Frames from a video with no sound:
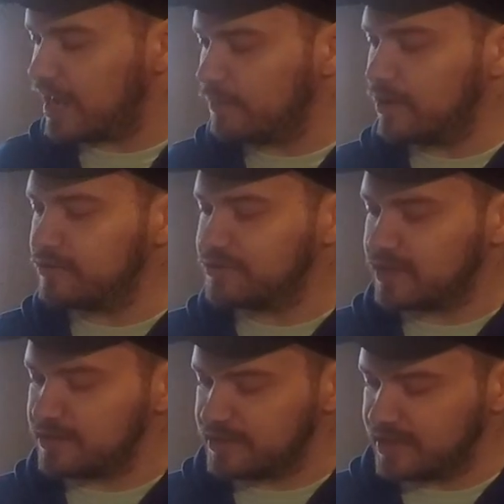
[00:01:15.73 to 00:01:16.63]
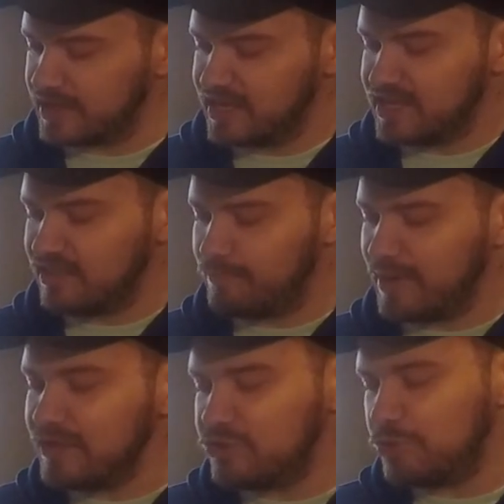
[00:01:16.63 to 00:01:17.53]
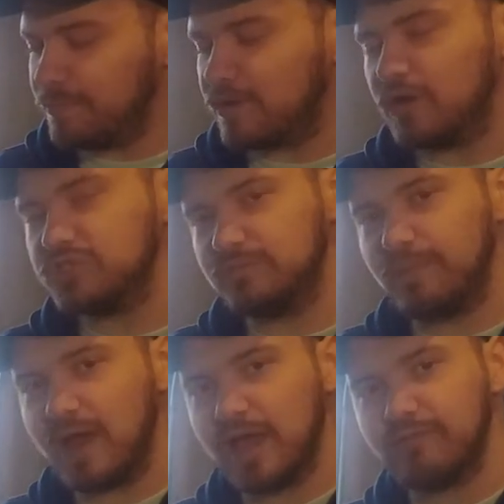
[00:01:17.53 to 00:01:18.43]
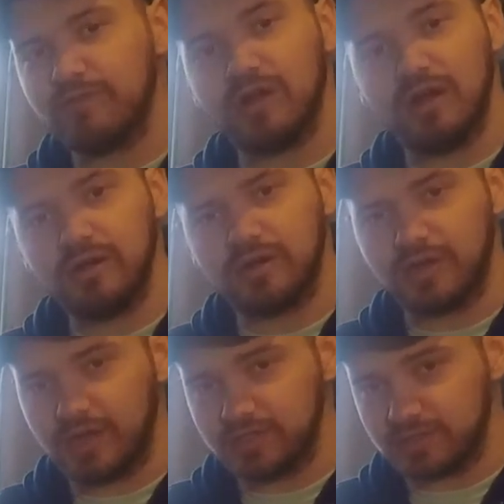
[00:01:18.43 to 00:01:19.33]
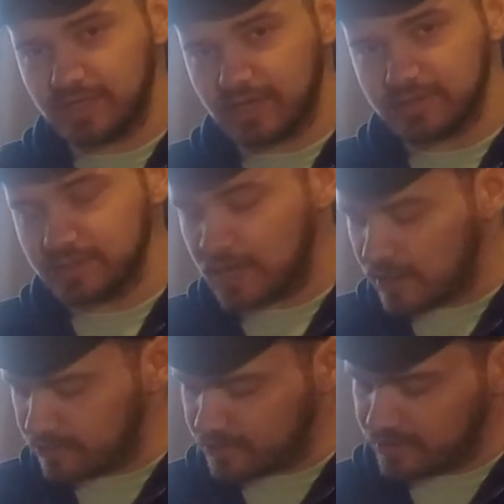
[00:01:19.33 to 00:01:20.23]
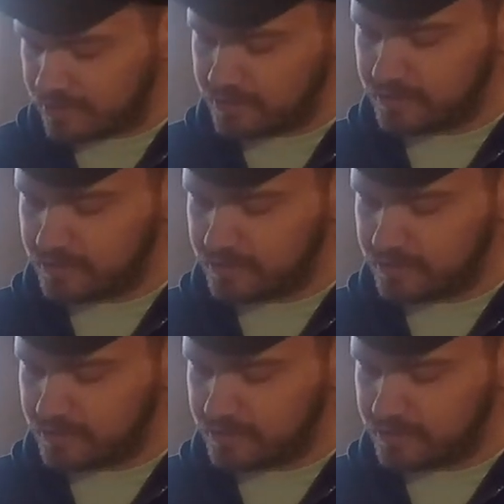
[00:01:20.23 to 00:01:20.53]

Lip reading: we are discussing the best supercars to buy for under $100,000, and this is